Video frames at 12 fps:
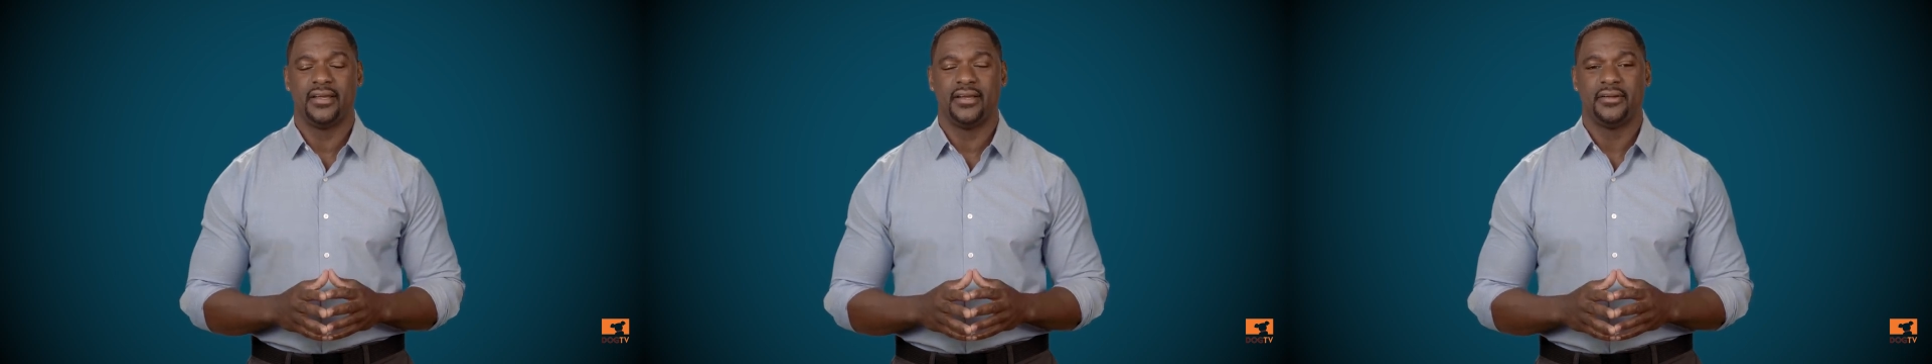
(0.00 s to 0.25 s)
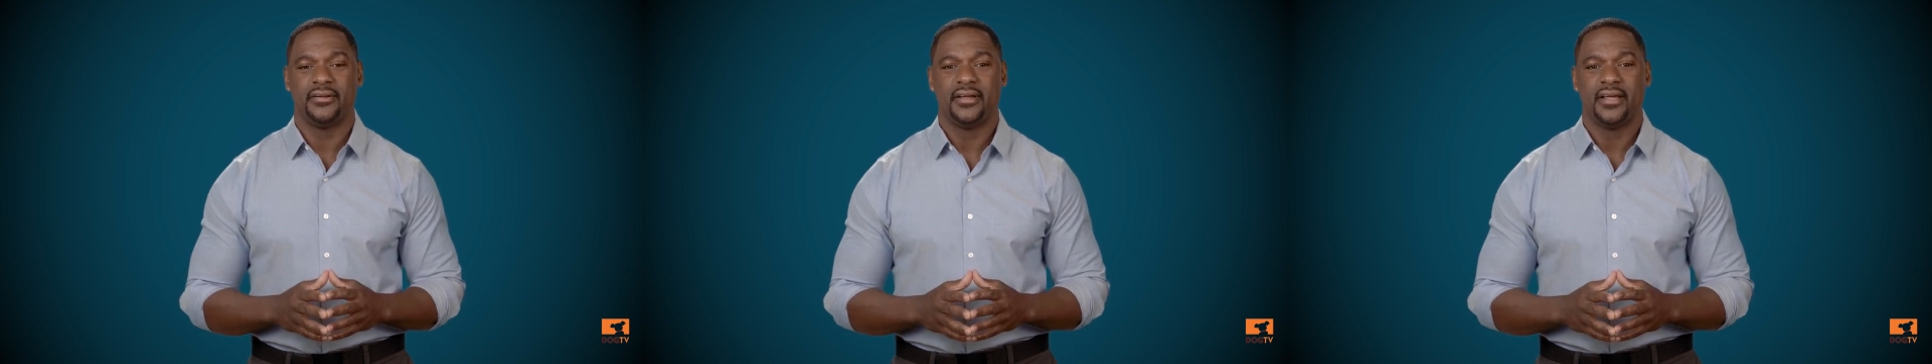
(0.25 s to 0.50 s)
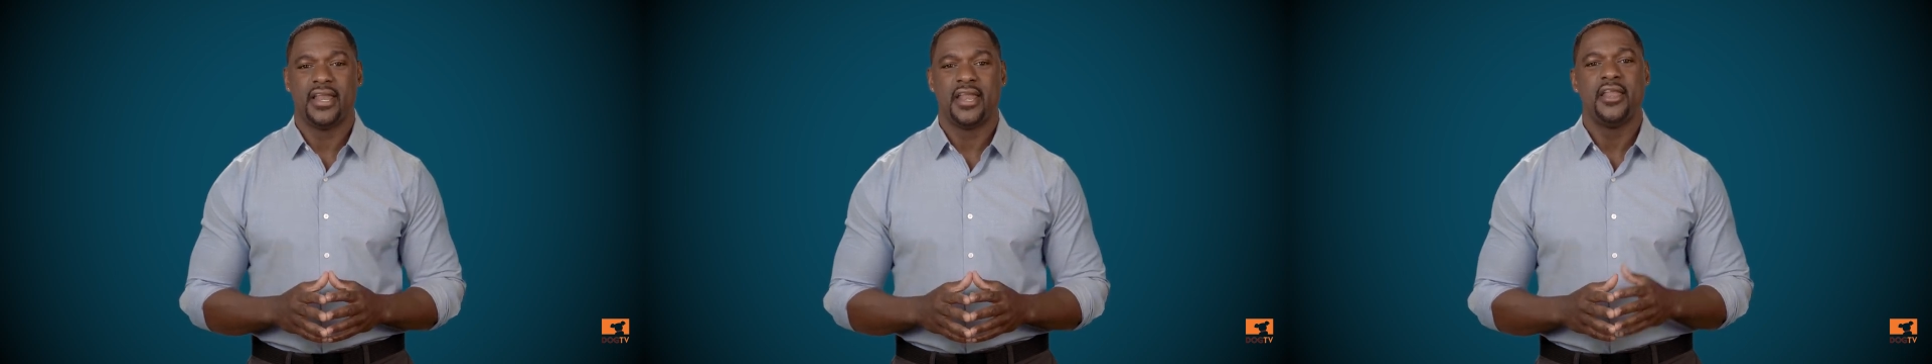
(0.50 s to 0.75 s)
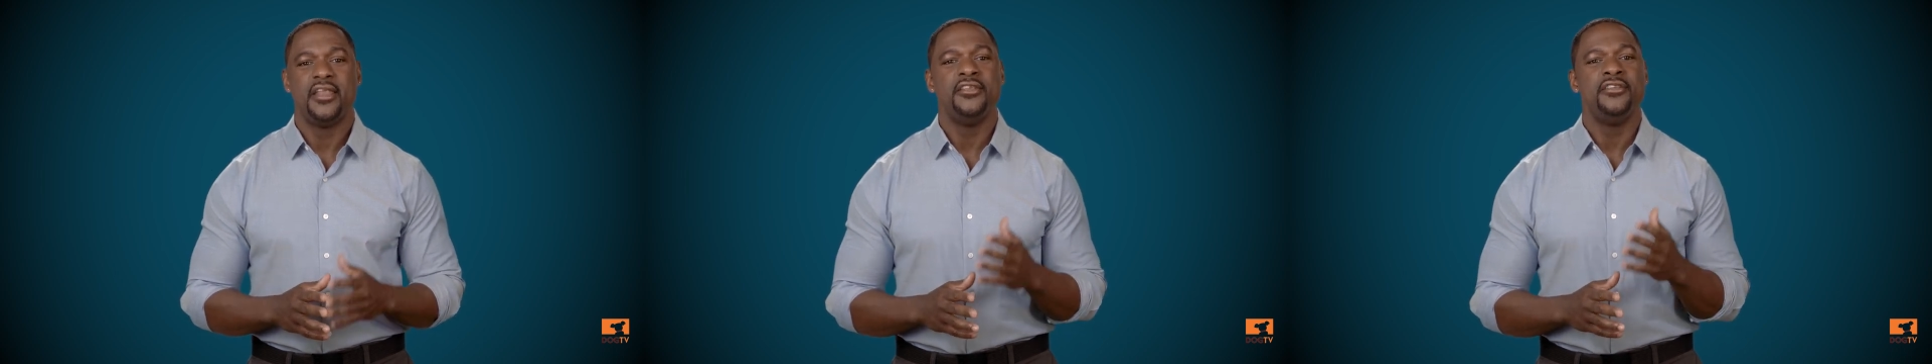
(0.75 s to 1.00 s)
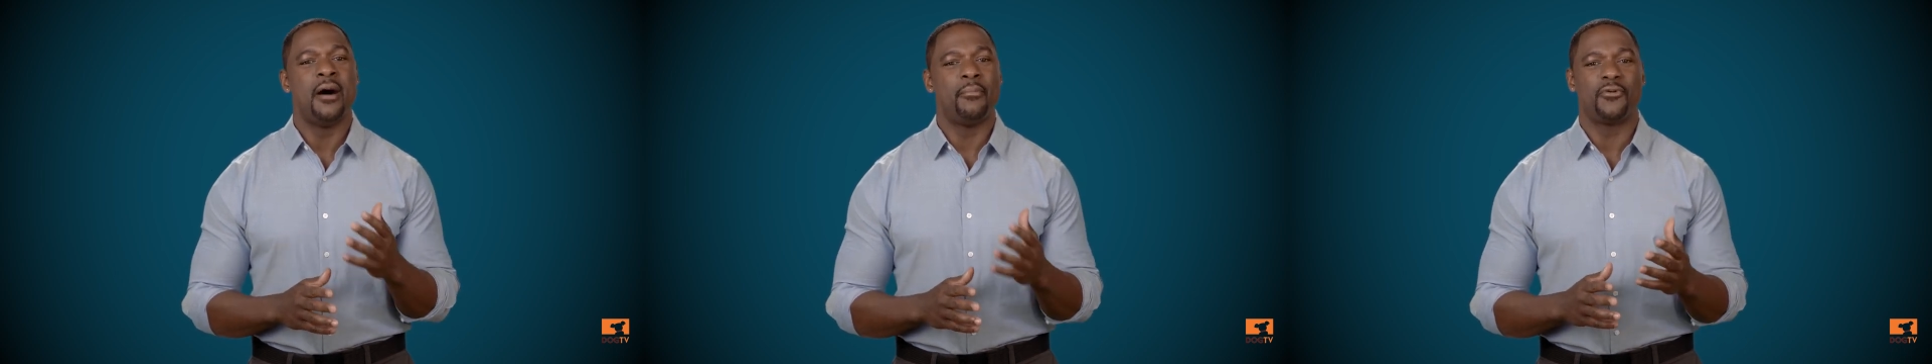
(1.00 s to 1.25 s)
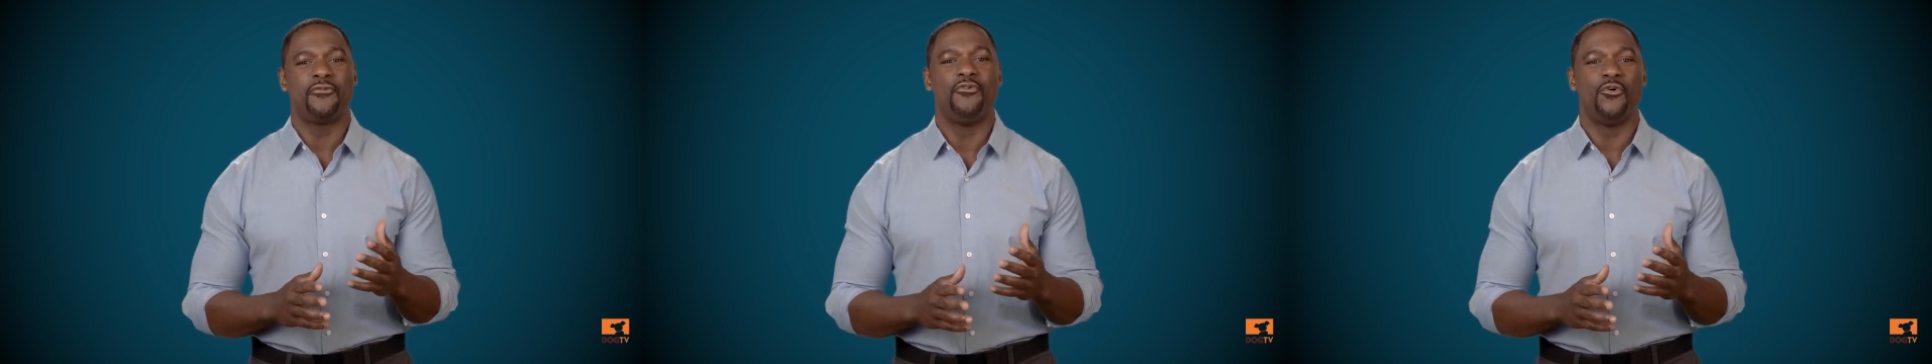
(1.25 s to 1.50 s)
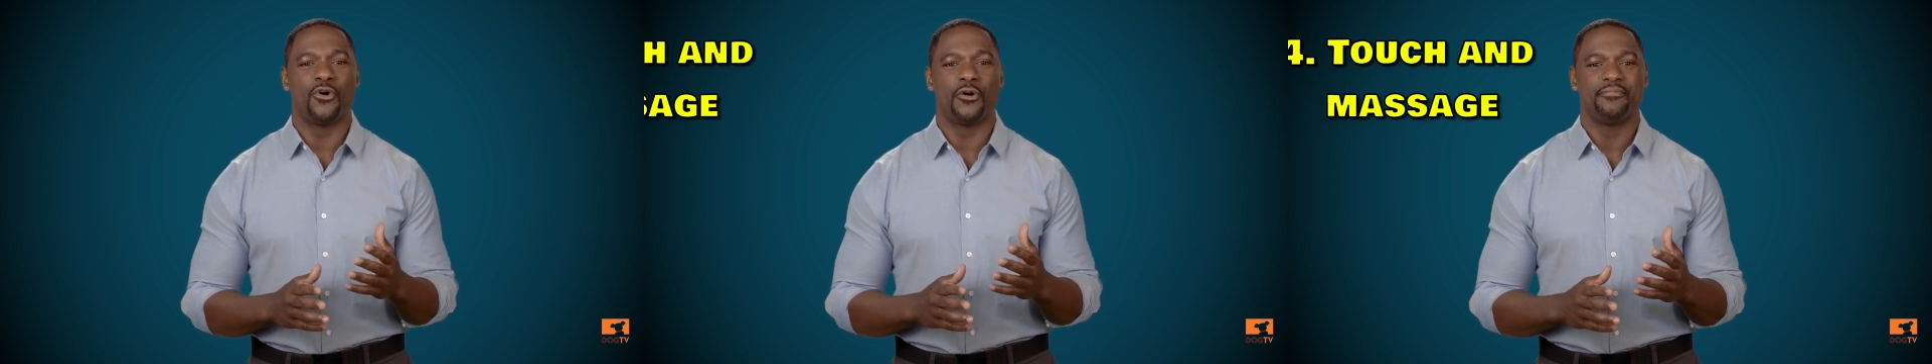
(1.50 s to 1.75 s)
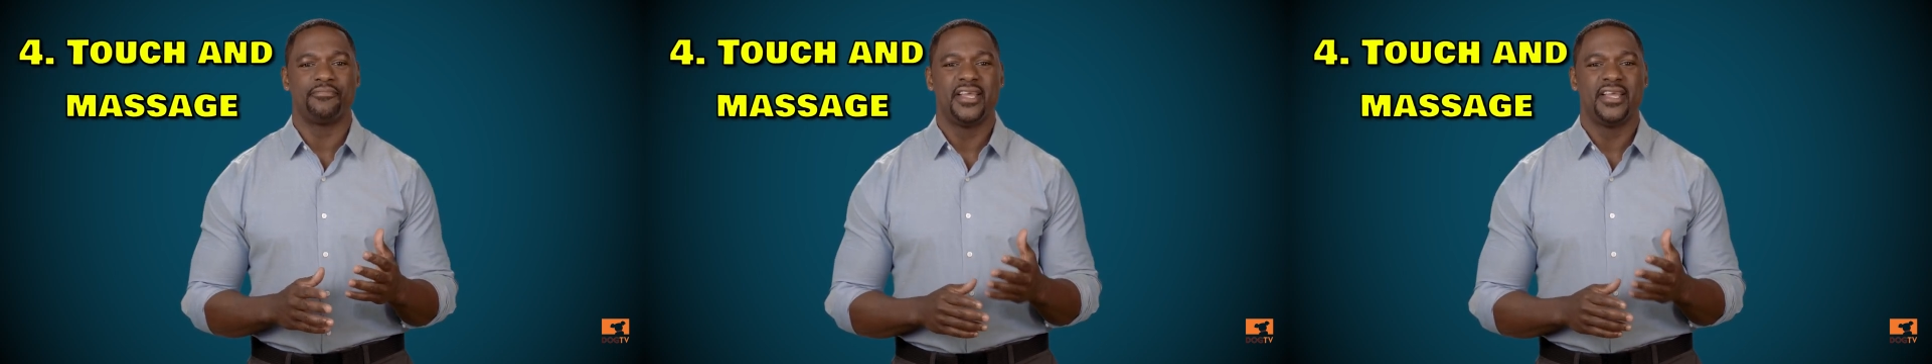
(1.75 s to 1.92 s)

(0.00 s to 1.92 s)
Number four,